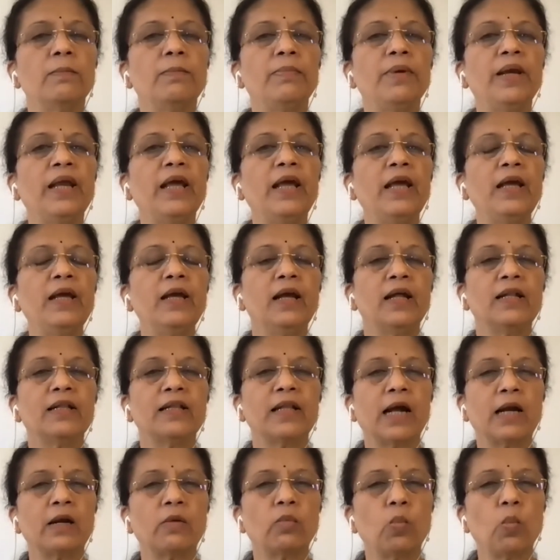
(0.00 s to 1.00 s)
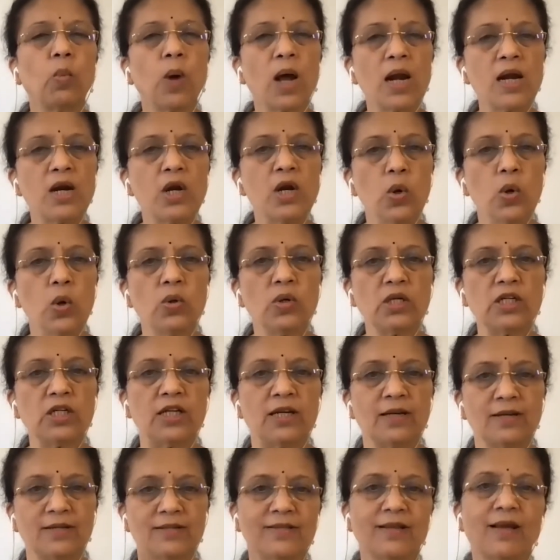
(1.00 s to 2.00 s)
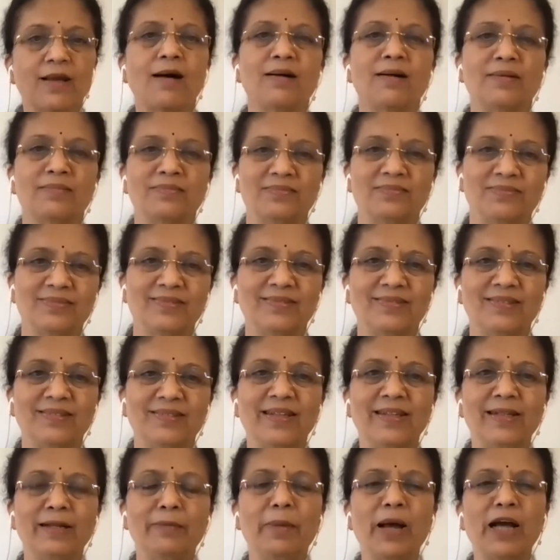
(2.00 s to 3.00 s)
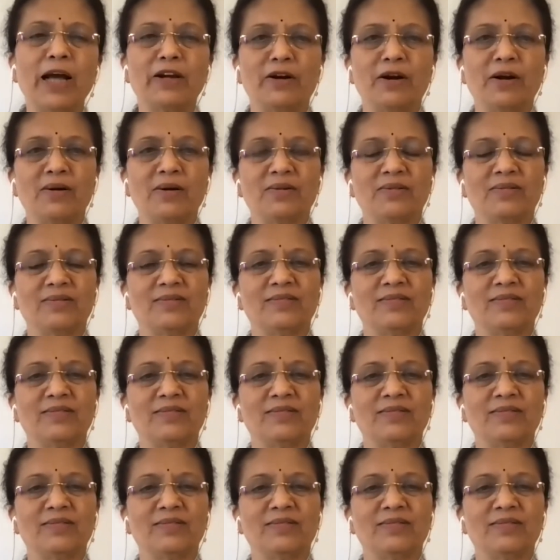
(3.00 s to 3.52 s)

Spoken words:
playing that one note sa in the background.